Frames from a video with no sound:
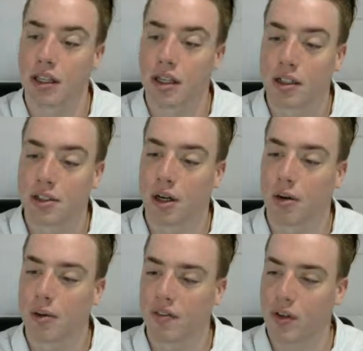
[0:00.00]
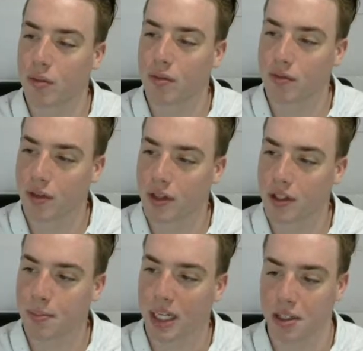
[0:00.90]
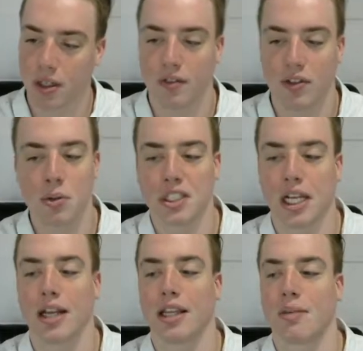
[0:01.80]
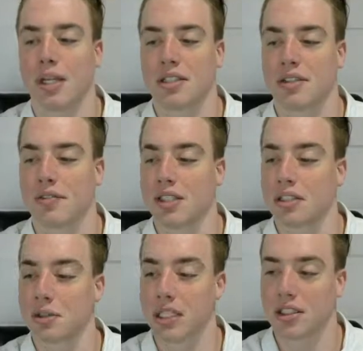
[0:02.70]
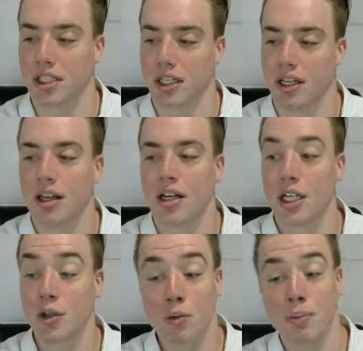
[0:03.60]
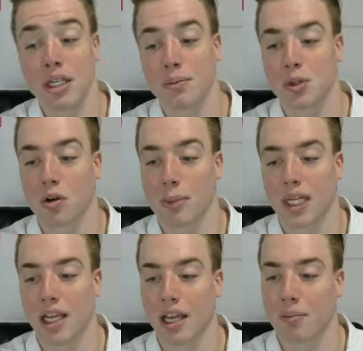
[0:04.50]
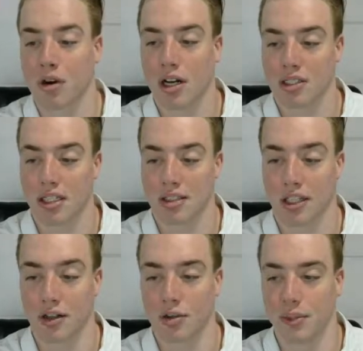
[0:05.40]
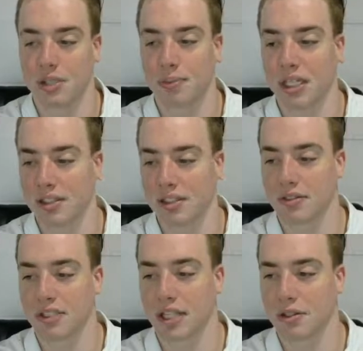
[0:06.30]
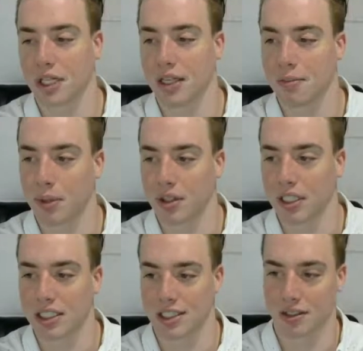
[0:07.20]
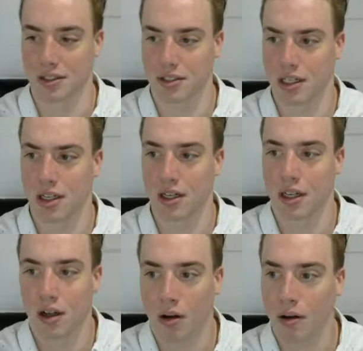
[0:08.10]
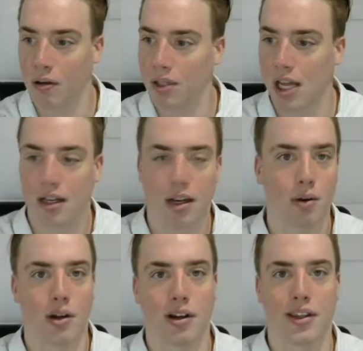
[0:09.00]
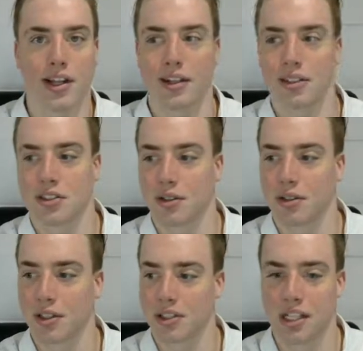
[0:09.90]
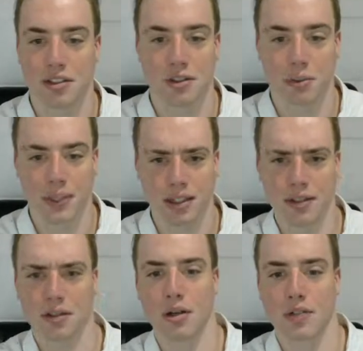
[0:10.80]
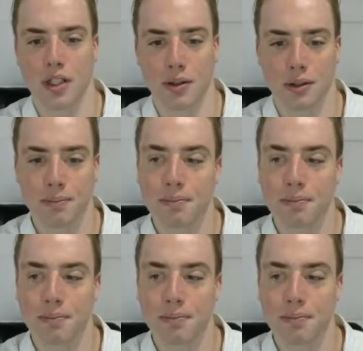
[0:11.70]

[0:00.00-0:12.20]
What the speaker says: So, for this picture, if you were standing in the midst of this street scene, you would be absorbing and processing numerous pieces of sensory input because there's a whole lot going on there, so your senses would be a little overloaded.